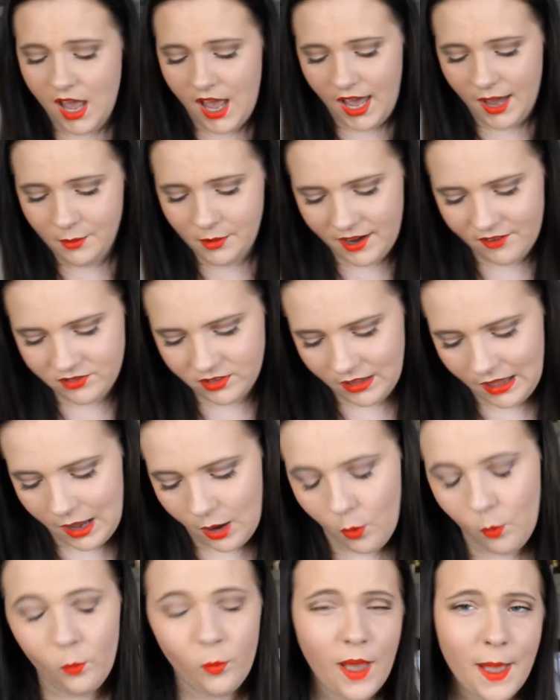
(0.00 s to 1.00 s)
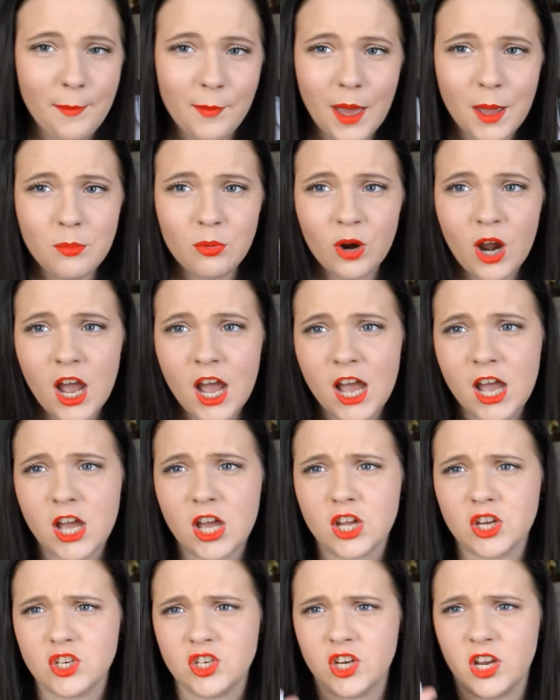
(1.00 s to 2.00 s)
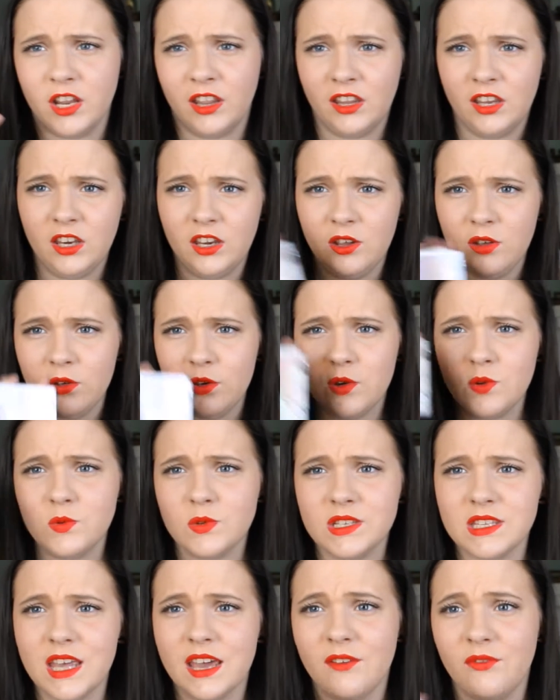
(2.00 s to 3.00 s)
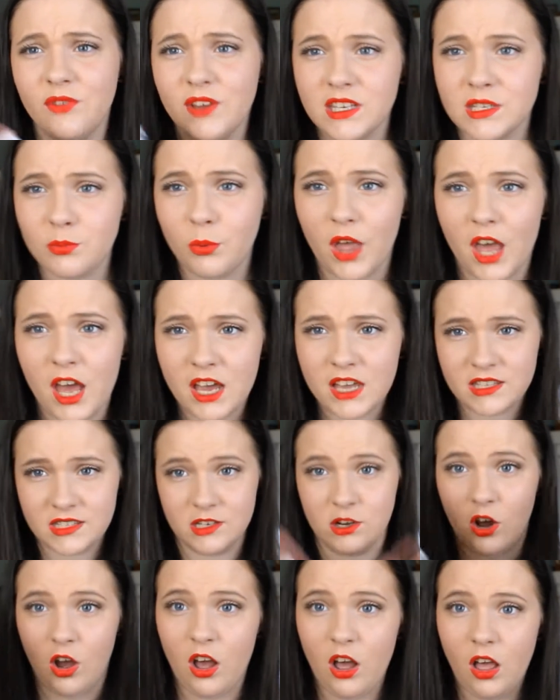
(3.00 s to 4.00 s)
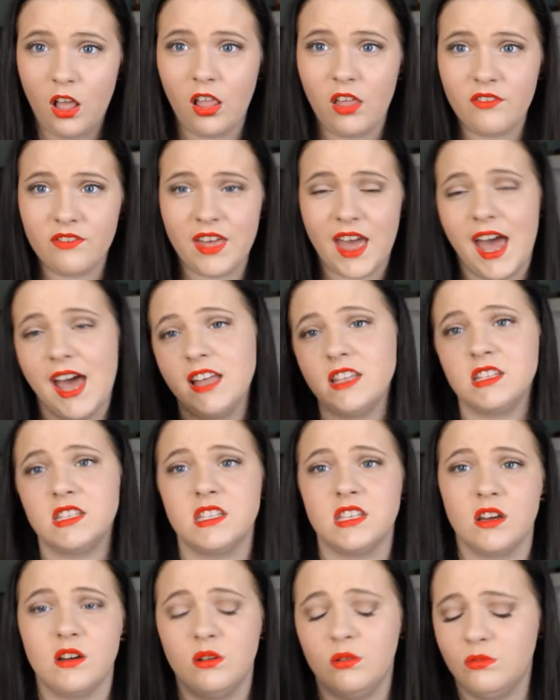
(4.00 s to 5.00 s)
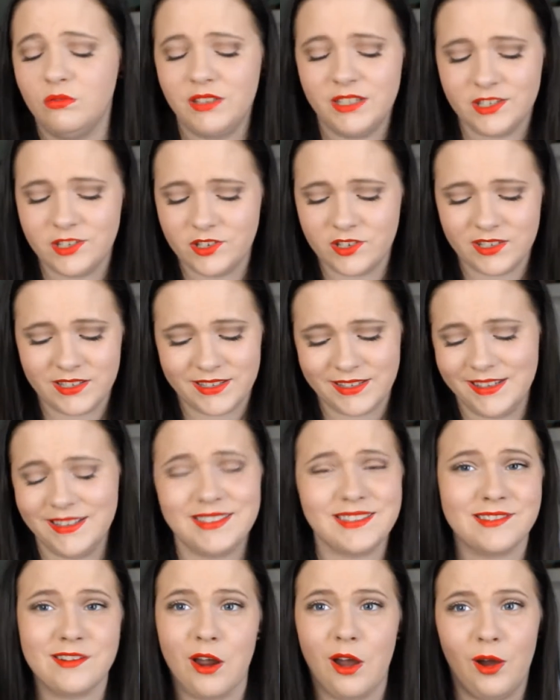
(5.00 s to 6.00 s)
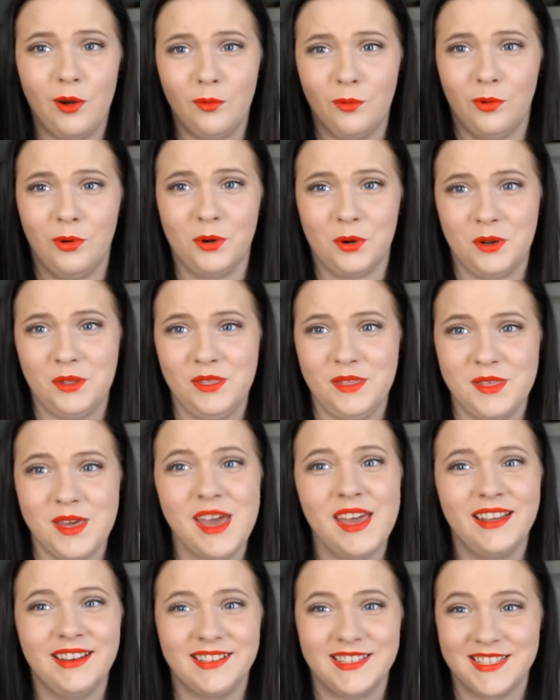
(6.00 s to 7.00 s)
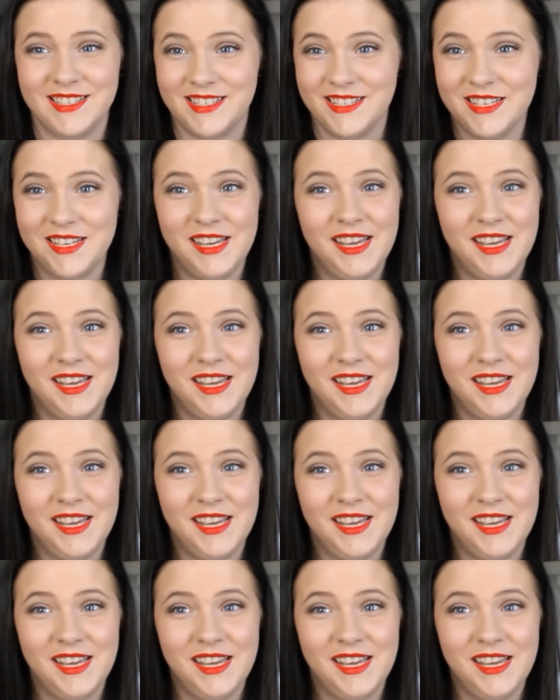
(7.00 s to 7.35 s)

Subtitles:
I would have to like wet my brush and use like Fix Plus and all of that, so it's not worth it.